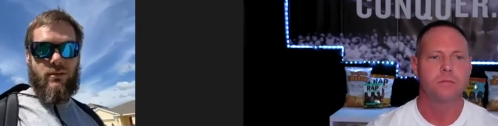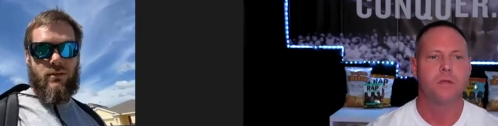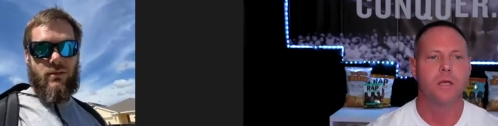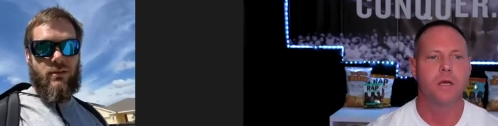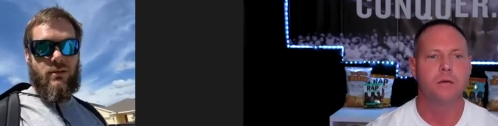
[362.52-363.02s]

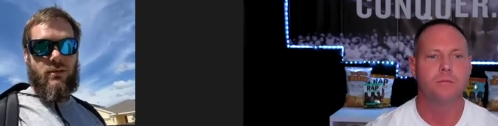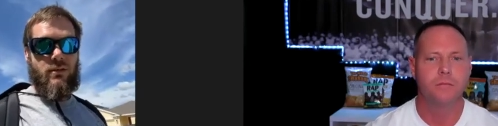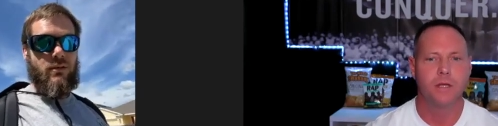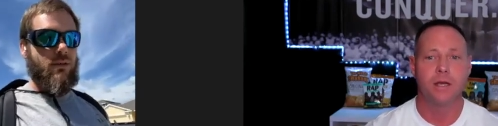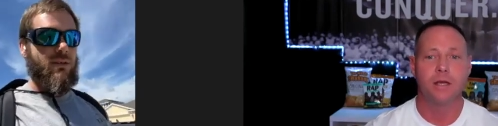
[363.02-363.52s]
Speaker 1: Yeah,
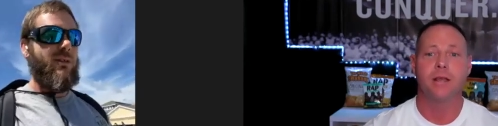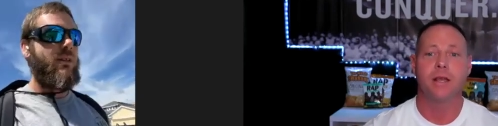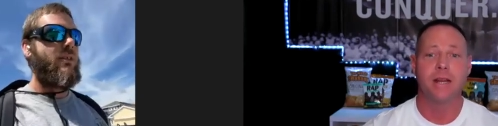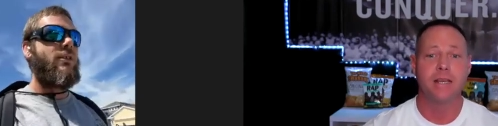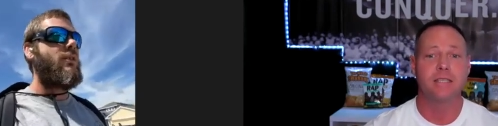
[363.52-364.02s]
that,
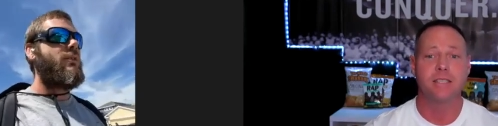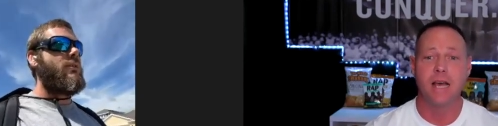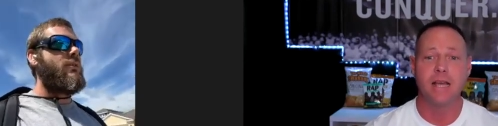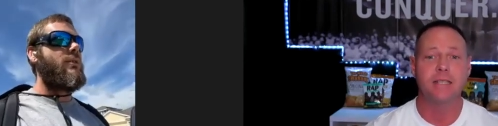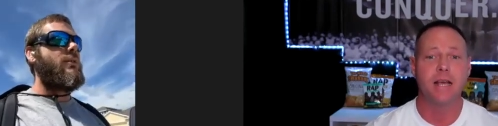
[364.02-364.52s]
and you it's
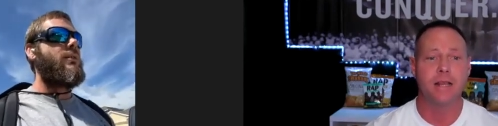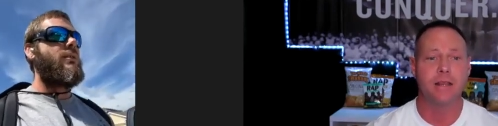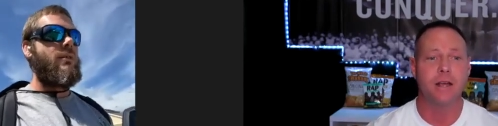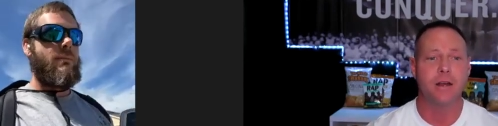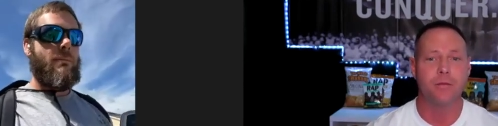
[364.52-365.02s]
like that. that
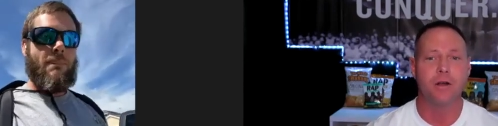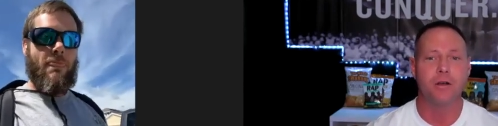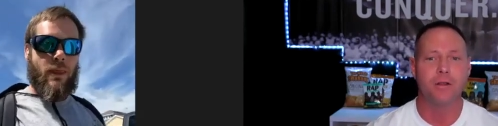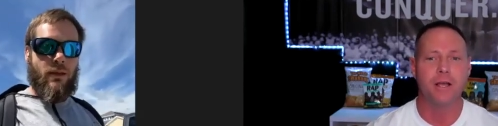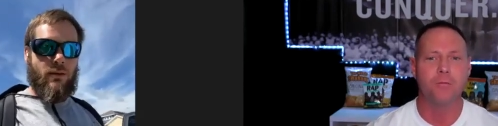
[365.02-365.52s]
there,
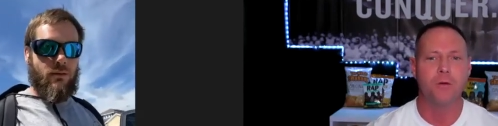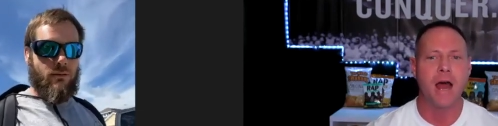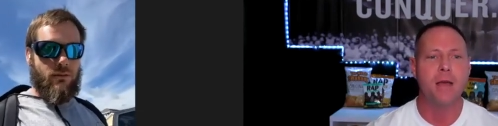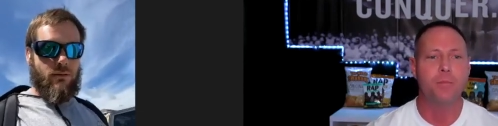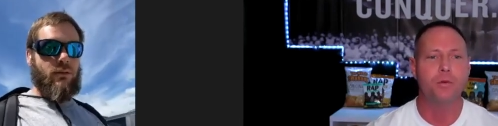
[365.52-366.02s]
bro. Like when
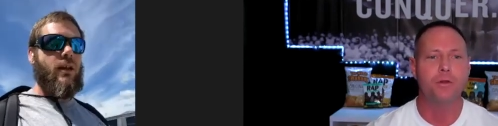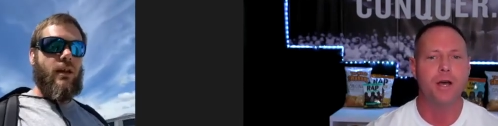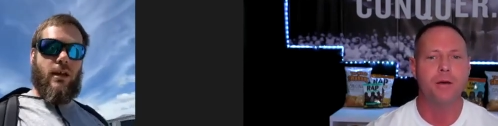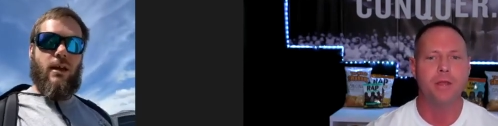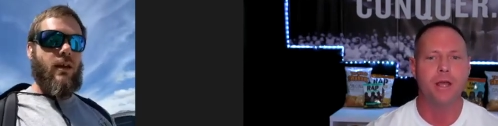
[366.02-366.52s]
I pulled
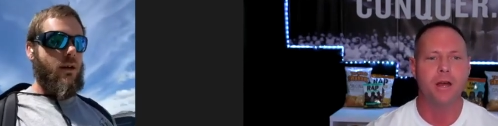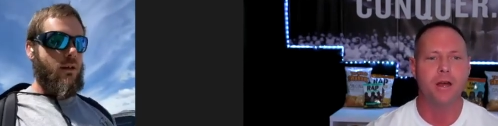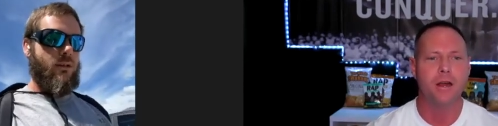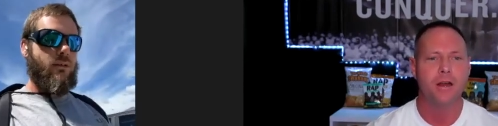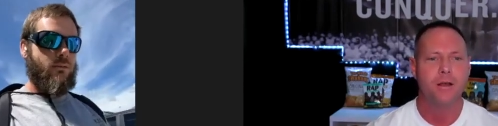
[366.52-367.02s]
yeah. up there,
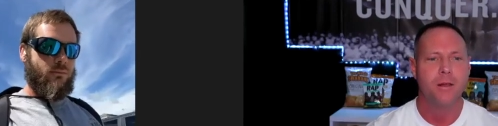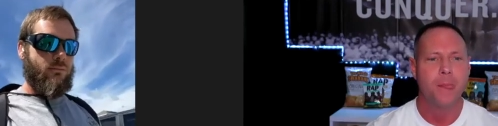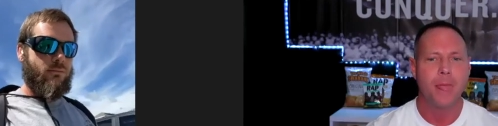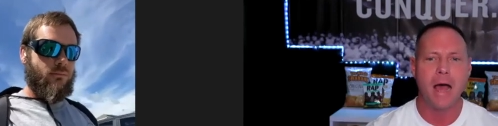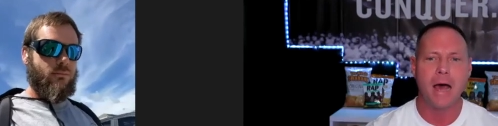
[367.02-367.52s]

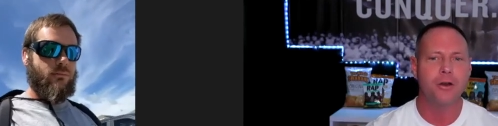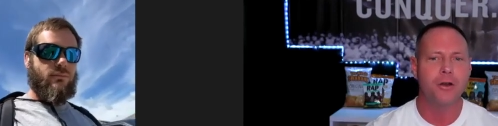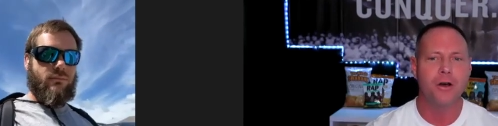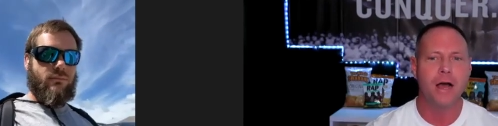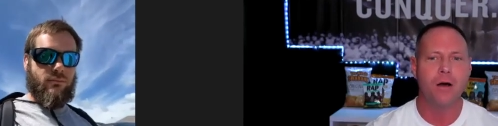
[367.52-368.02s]
I don't
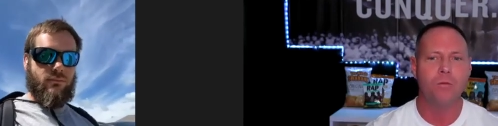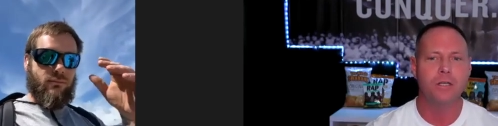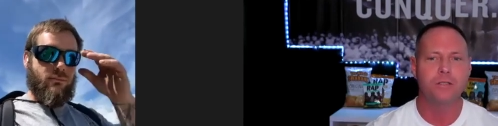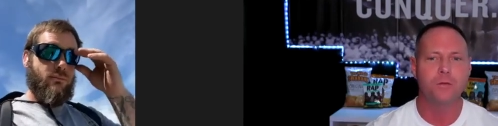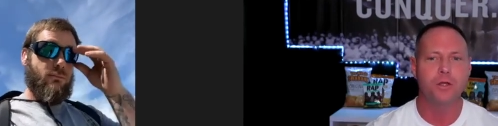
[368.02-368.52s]
know how it
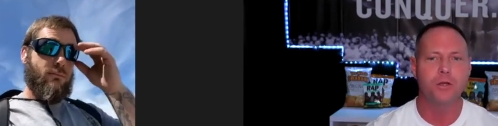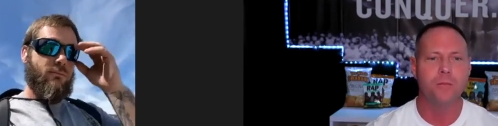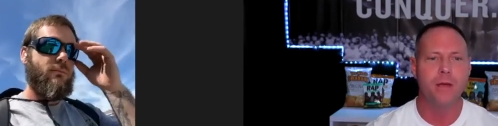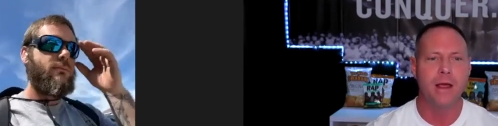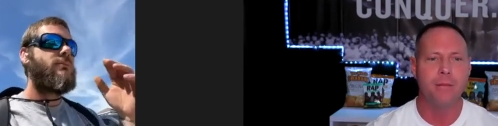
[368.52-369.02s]
was for you,
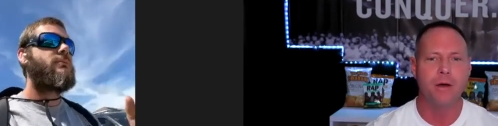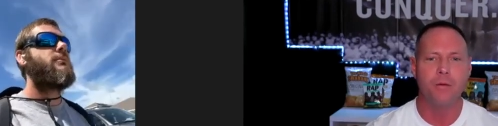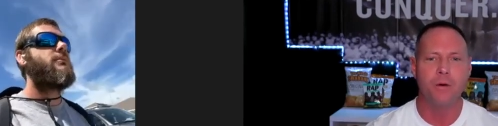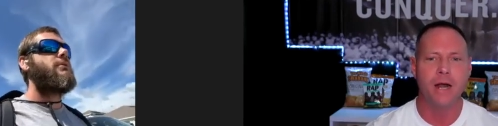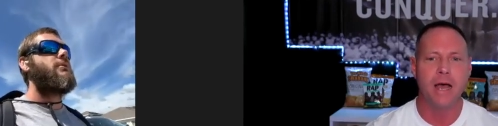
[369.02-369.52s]
man,
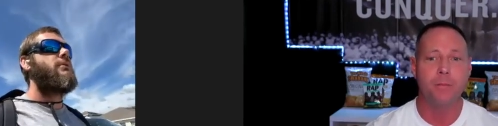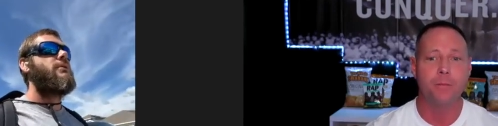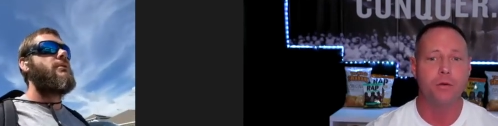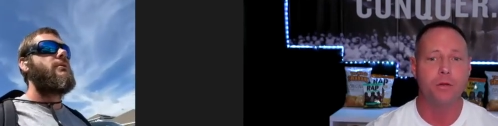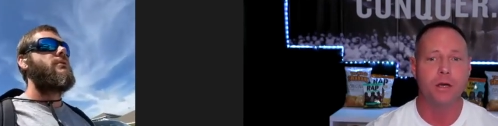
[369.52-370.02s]
but when I
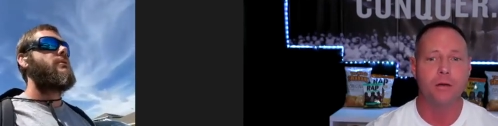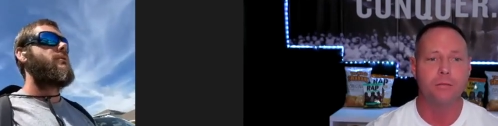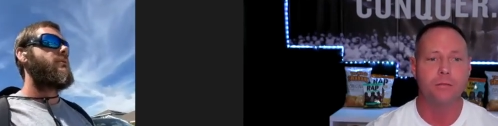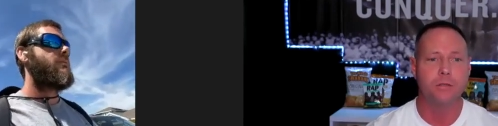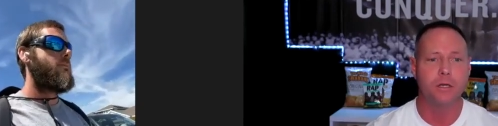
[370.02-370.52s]
pulled
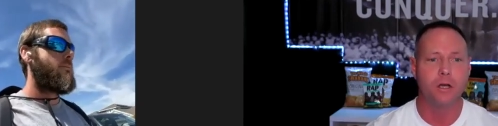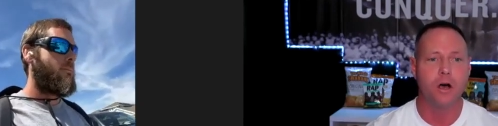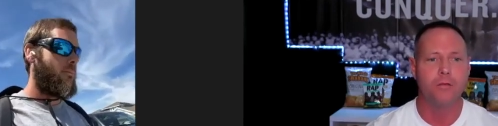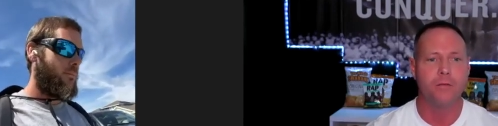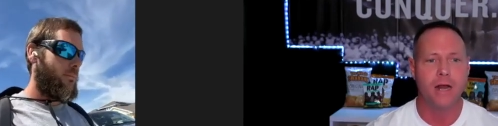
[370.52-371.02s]
up to
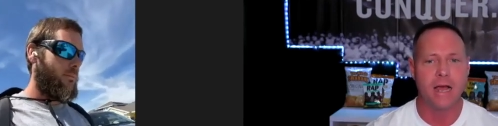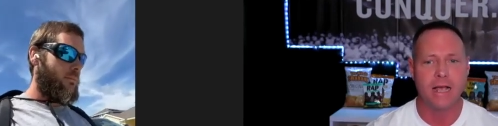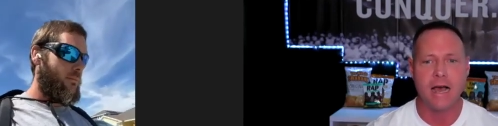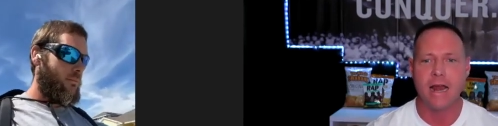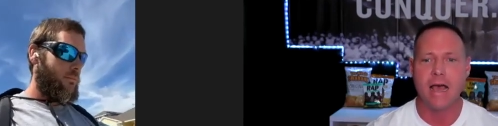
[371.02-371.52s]
Gulf and I
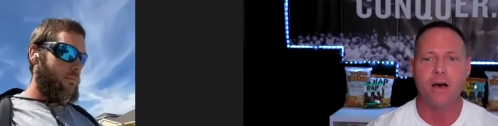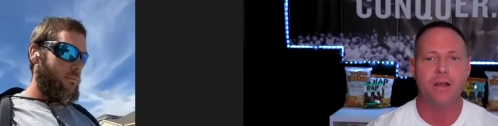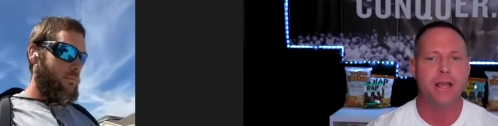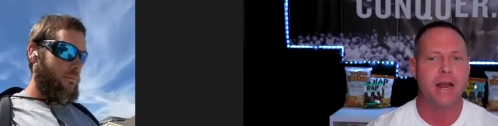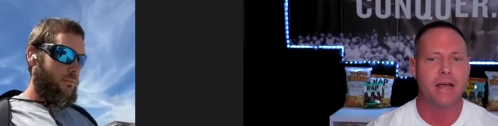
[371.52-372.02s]
got
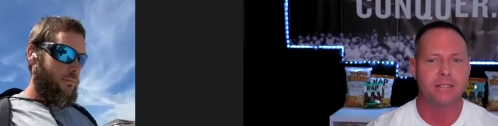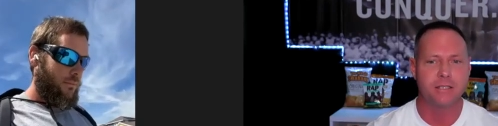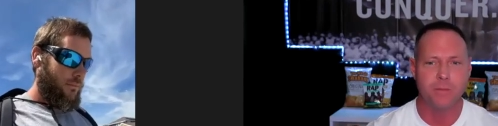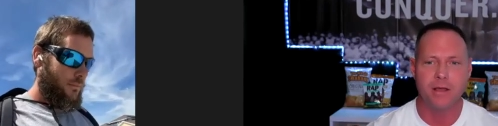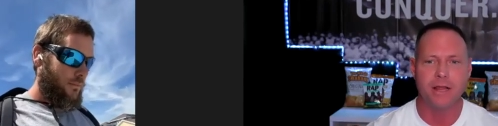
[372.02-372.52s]
out and I'd
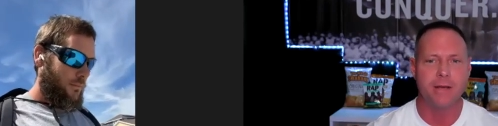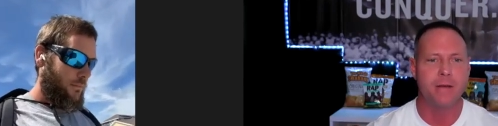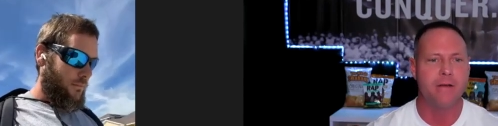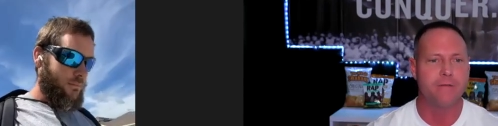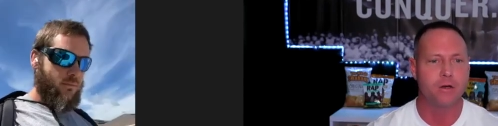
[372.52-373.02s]
spent like
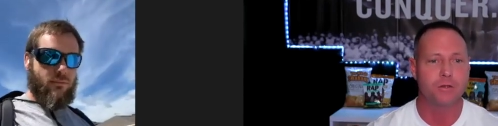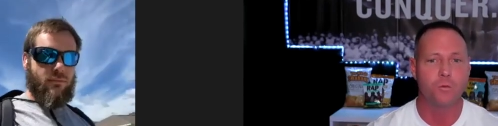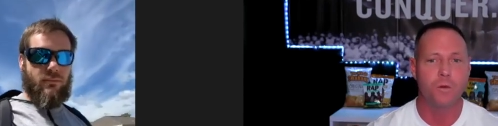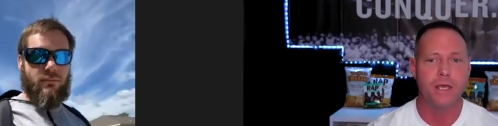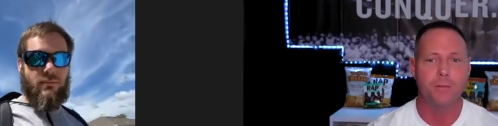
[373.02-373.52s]
my first
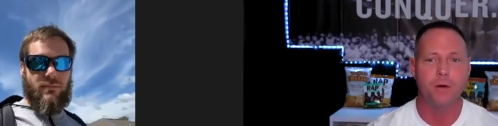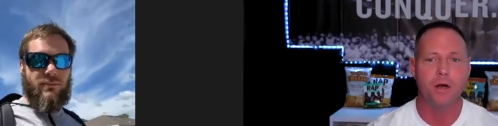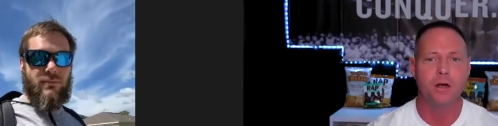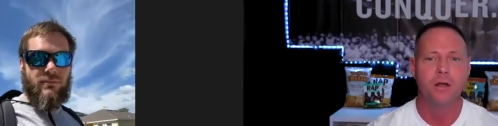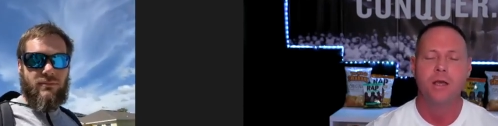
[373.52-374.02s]
week,
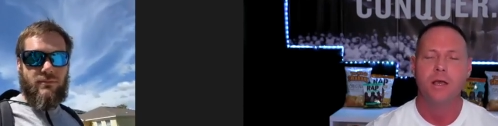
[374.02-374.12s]
bro.